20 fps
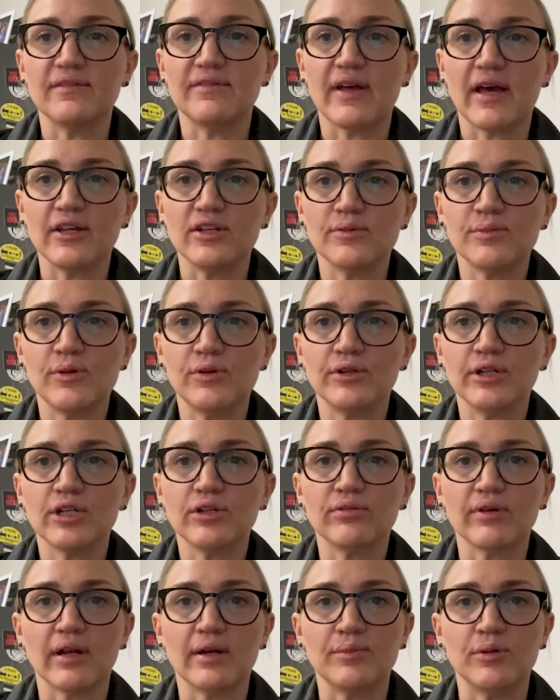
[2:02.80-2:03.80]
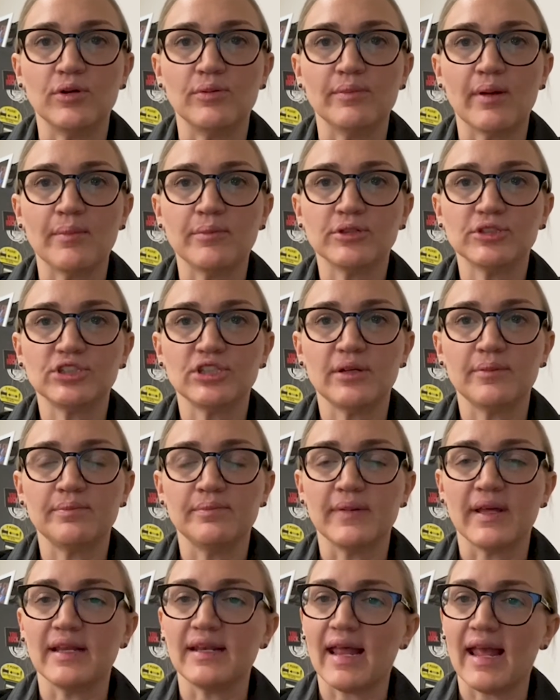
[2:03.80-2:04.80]
valuable and incredible membership
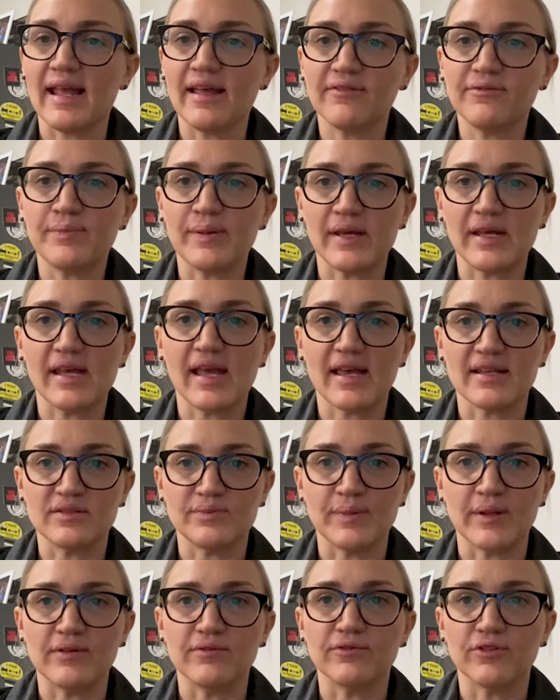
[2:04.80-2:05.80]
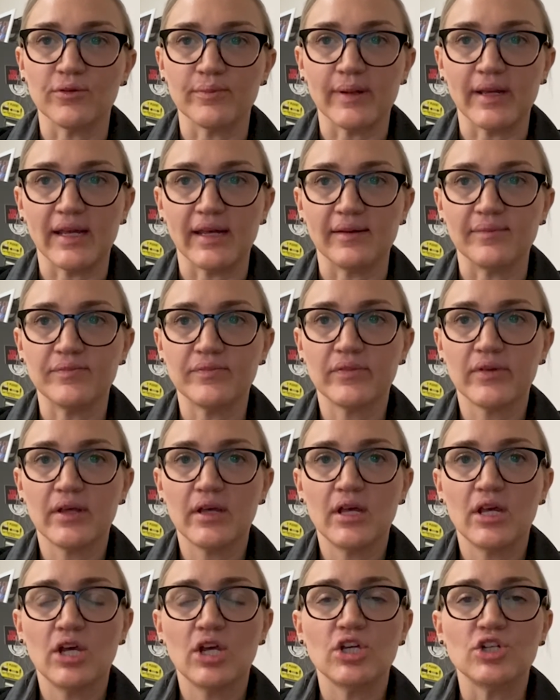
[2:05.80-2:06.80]
in AFP has been for me.
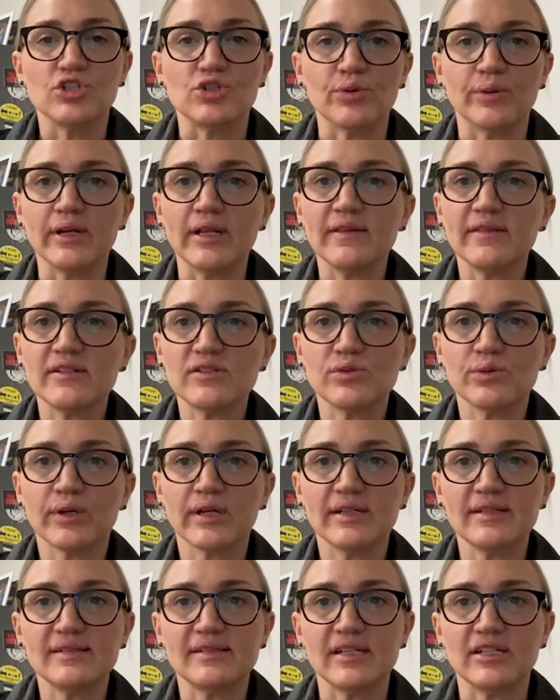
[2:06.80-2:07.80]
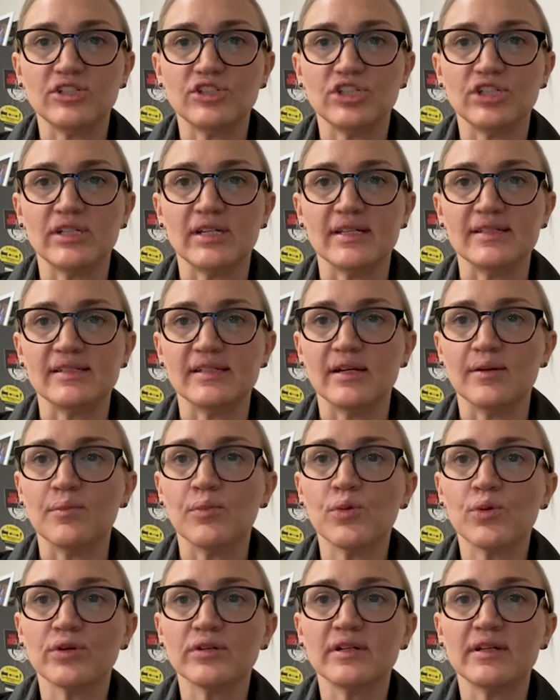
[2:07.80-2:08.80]
Joining this organization is an
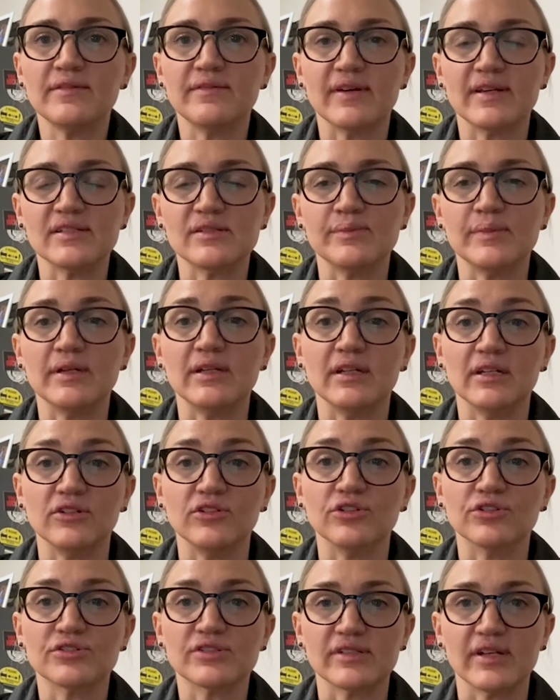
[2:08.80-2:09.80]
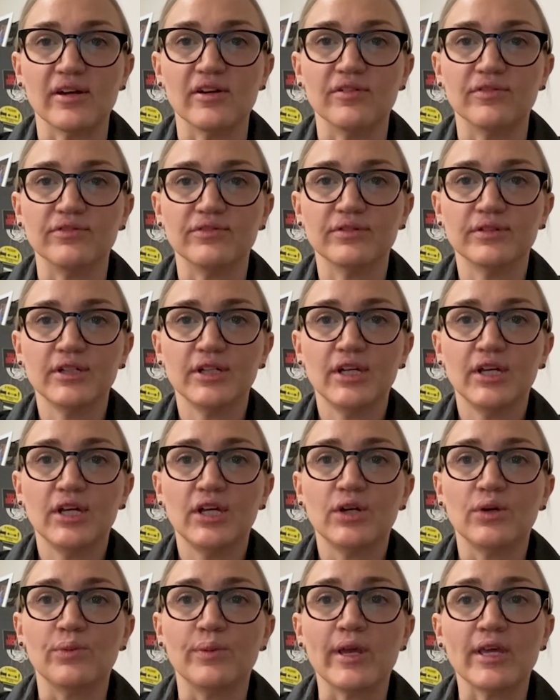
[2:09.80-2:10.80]
important investment in yourself.
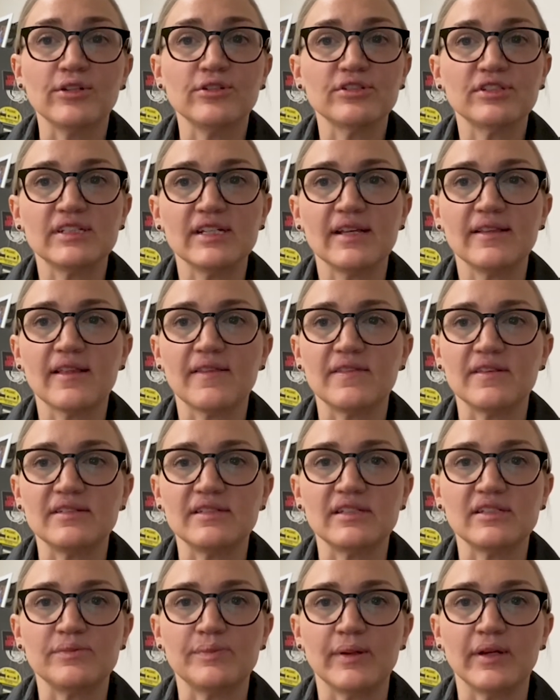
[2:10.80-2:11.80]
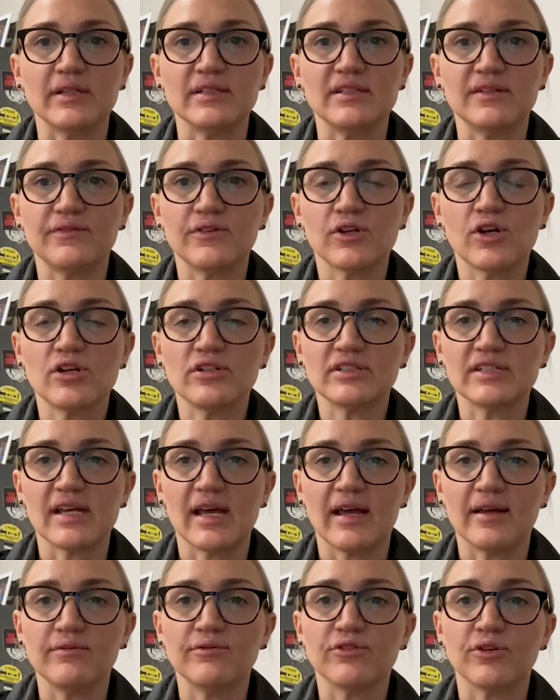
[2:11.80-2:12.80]
We understand that this has been a difficult
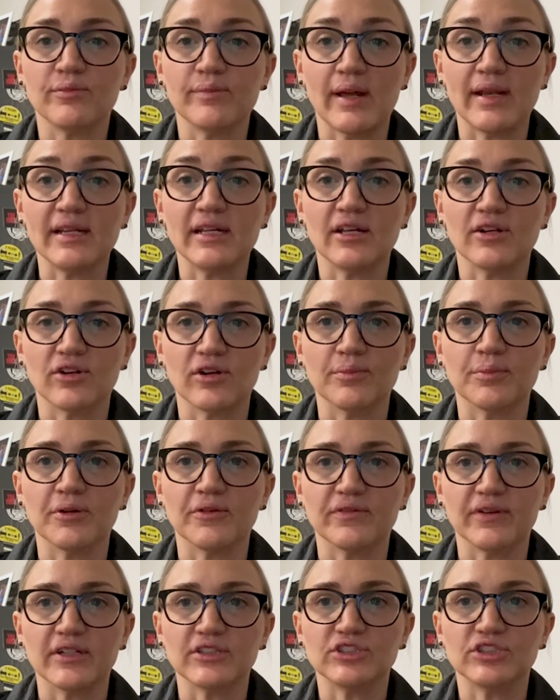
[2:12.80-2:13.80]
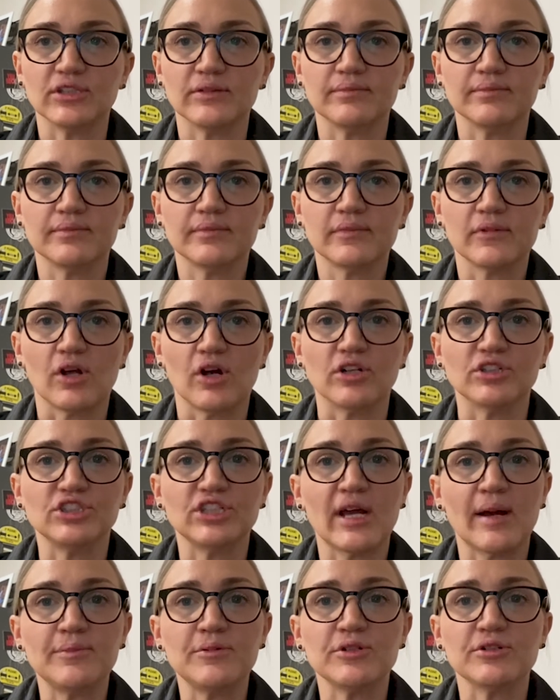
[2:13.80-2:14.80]
time for many in our profession. Our
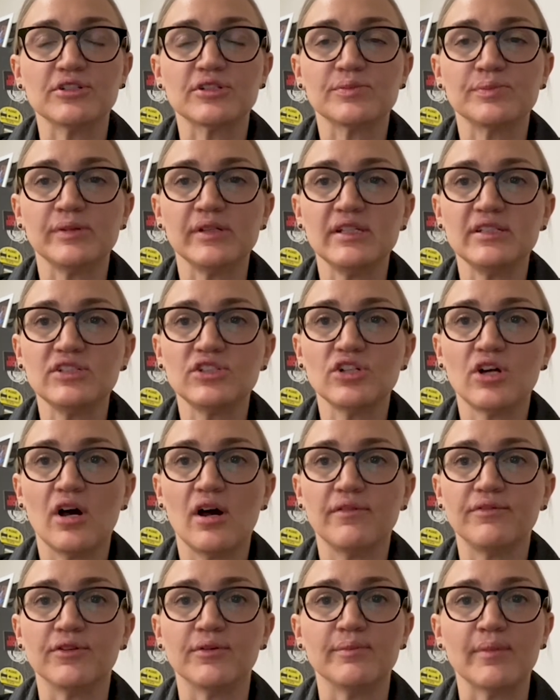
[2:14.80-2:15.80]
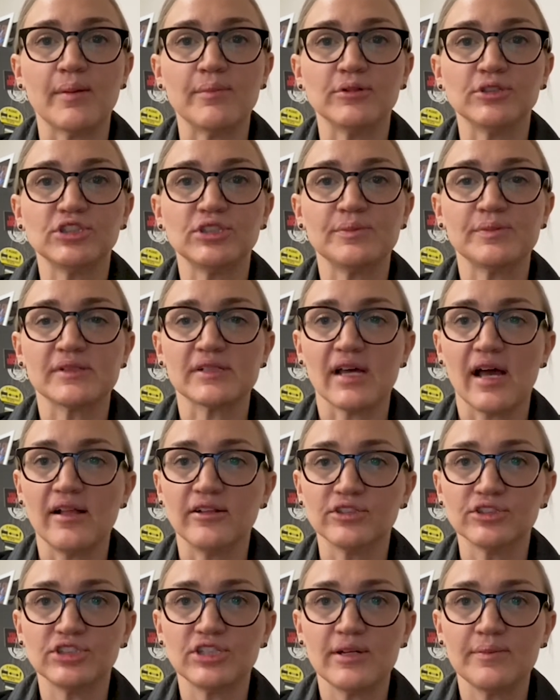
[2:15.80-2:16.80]
chapter is pleased to offer membership
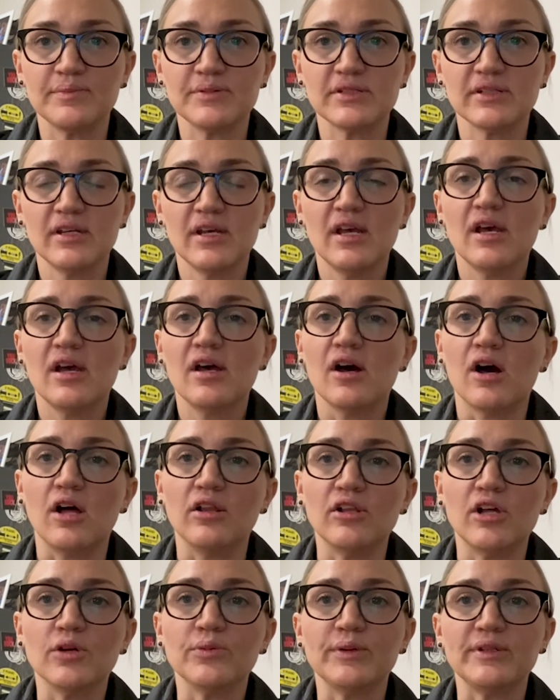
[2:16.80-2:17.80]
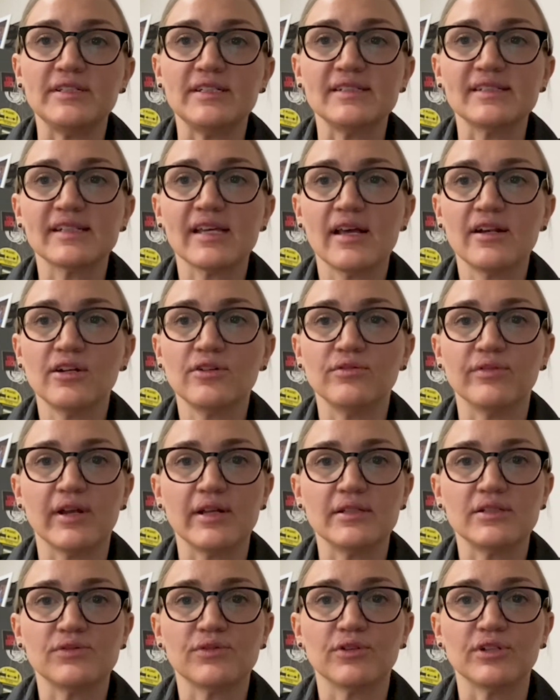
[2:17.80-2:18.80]
scholarships, along with discounted
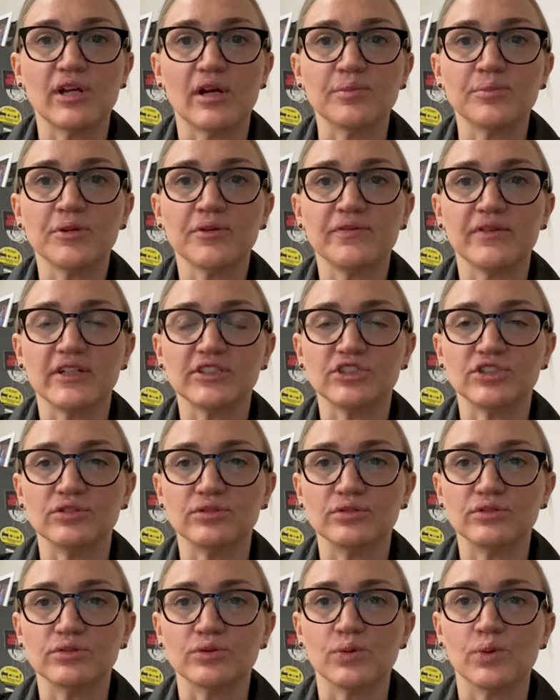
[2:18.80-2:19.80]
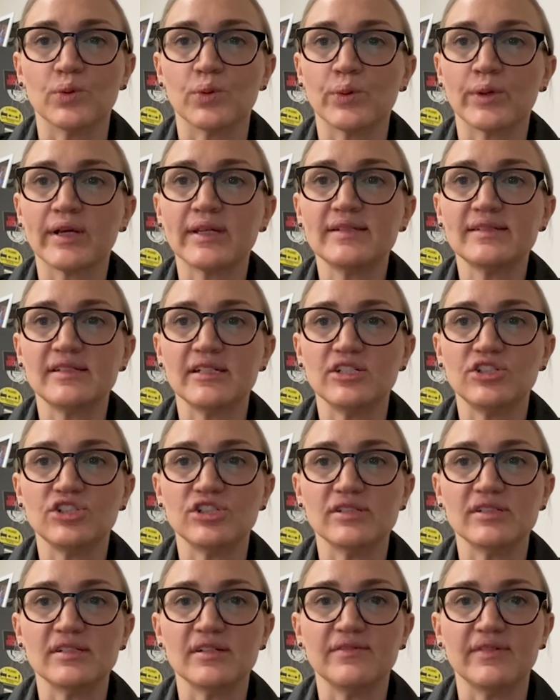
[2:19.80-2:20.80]
rates for young professionals or
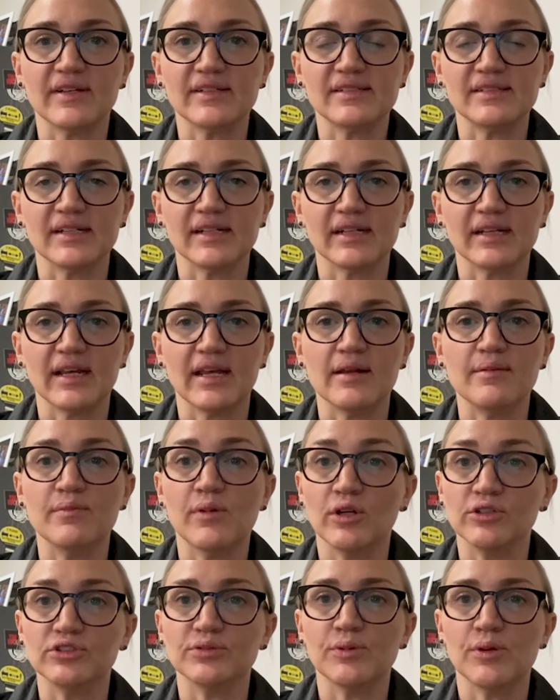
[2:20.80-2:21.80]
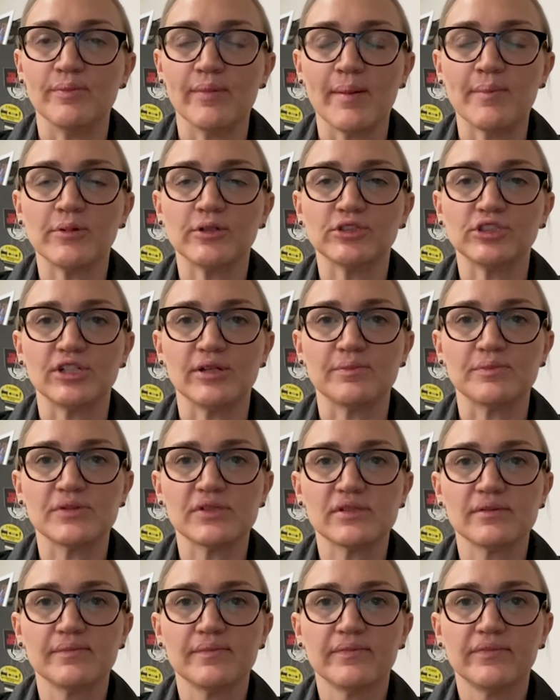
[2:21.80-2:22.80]
organizations investing in multiple memberships.